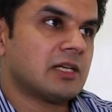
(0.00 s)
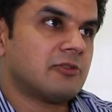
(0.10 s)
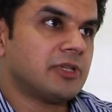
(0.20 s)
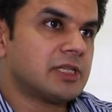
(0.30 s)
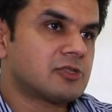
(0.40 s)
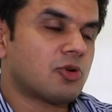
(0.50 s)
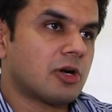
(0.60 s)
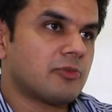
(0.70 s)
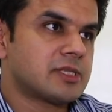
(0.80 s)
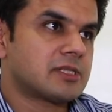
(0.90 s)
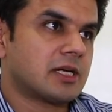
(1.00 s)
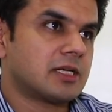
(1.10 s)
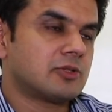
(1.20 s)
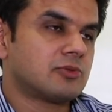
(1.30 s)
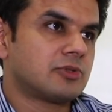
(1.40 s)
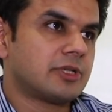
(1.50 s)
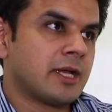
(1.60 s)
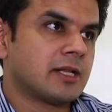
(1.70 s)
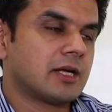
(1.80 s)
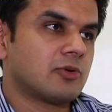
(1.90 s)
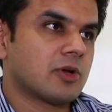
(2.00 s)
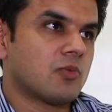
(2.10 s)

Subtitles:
With this thought, we started to think that, okay,